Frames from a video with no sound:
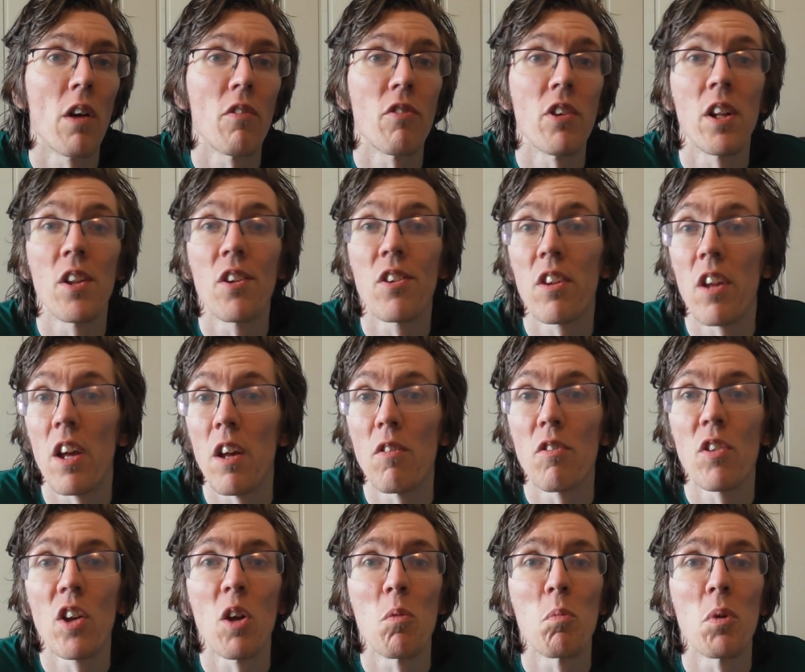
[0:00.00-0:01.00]
I feel
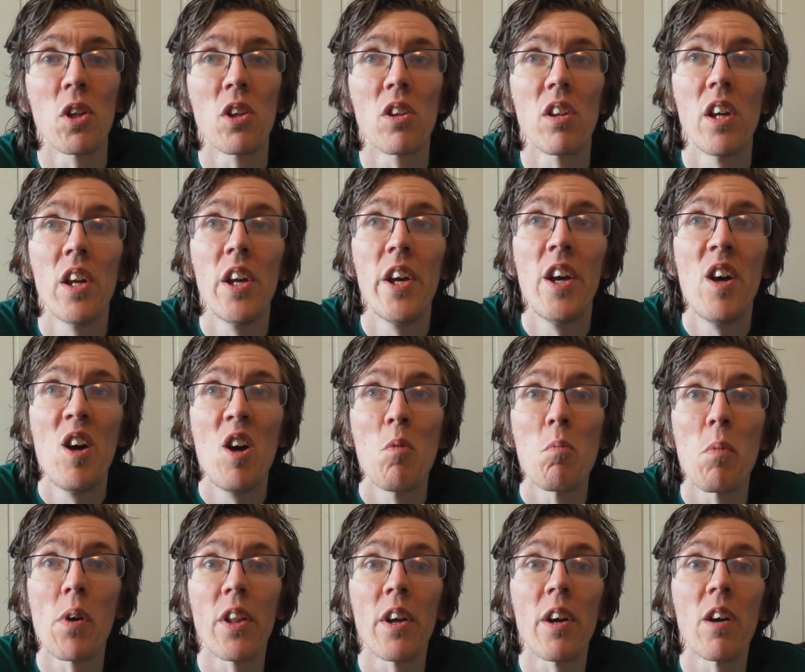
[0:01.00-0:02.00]
safe here,
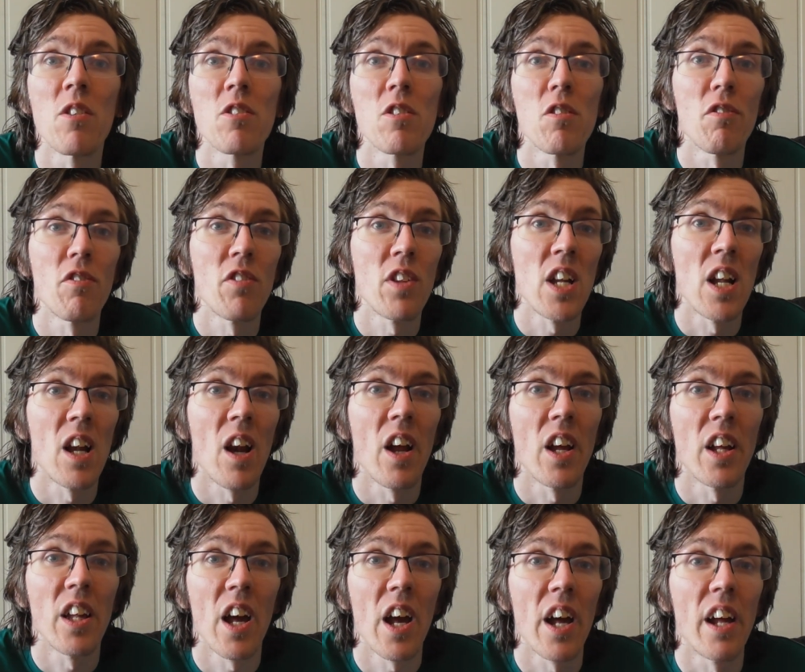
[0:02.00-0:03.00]
but I also feel
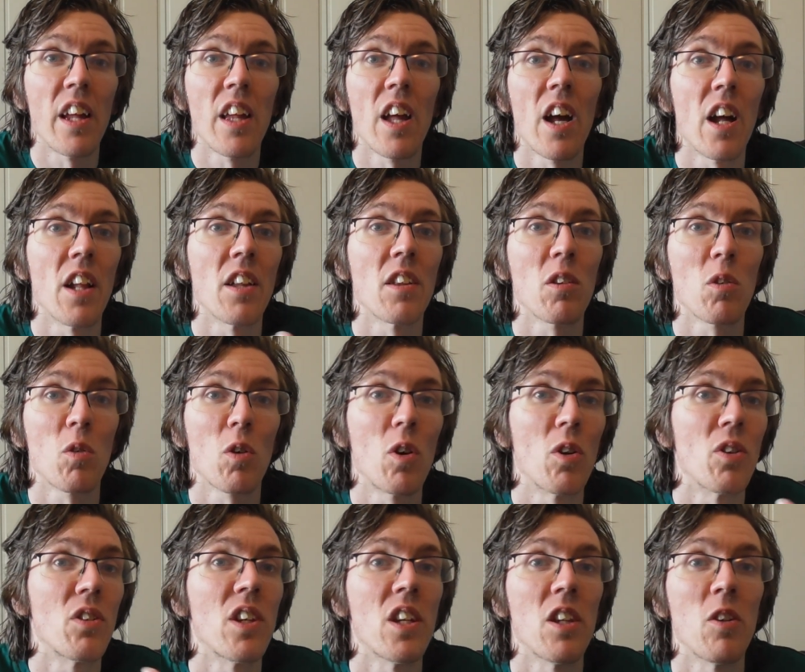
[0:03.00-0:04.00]
like I can't
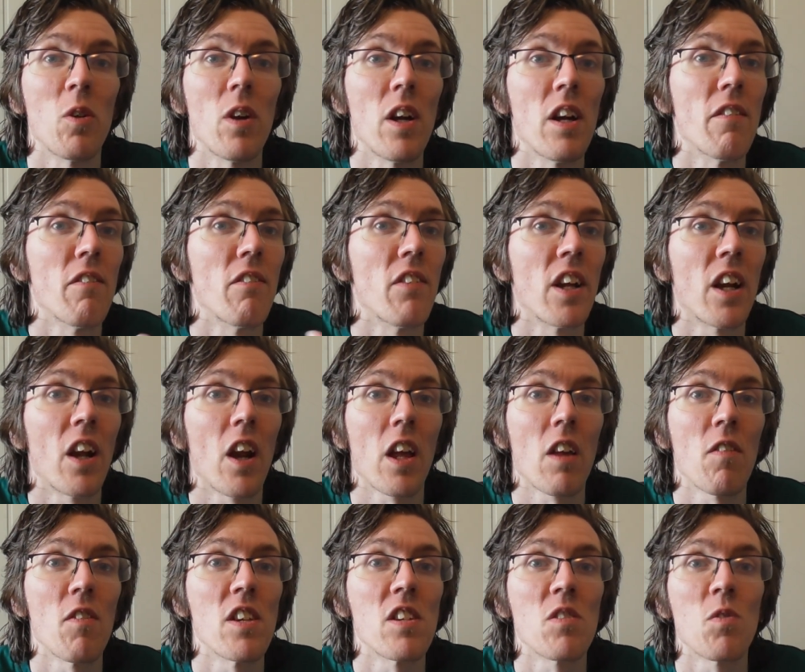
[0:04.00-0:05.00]
continue living
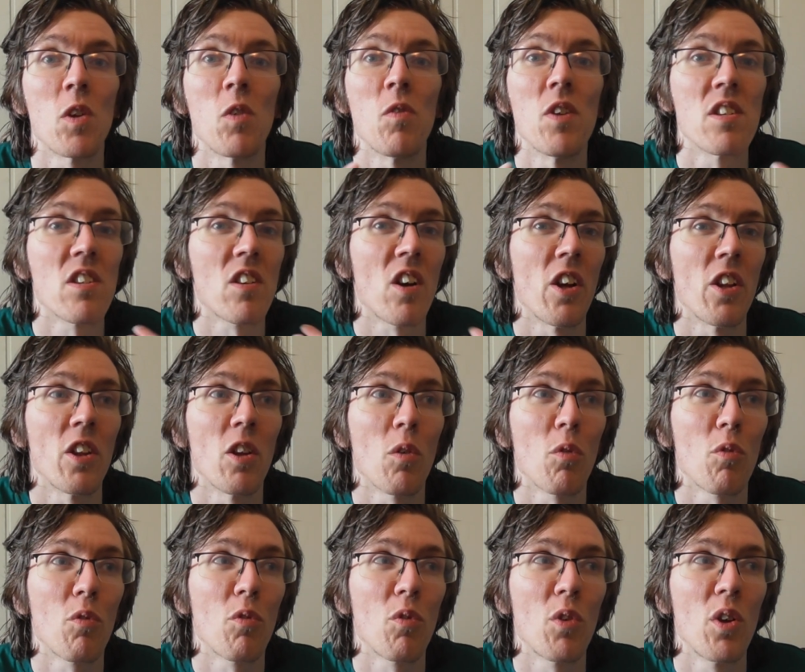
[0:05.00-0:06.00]
like this with this kind
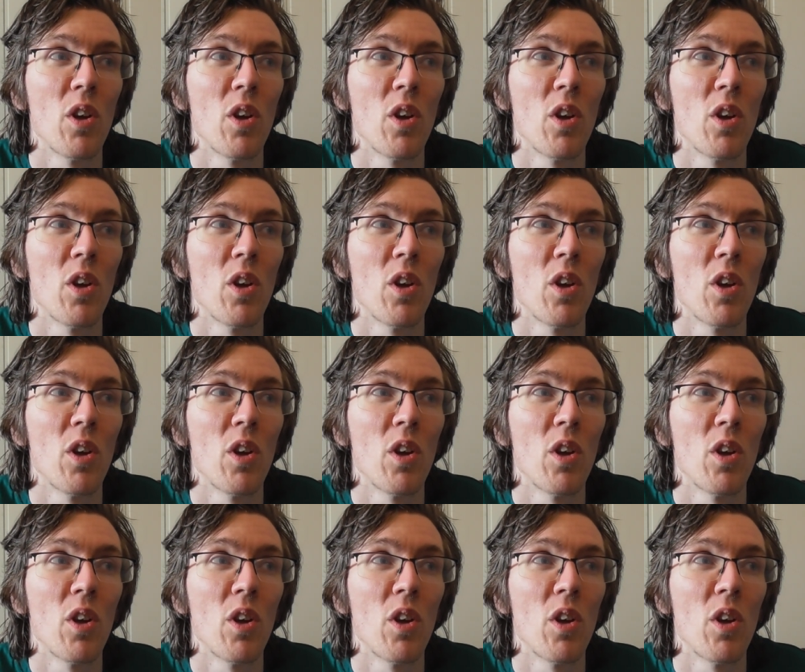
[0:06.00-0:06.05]
of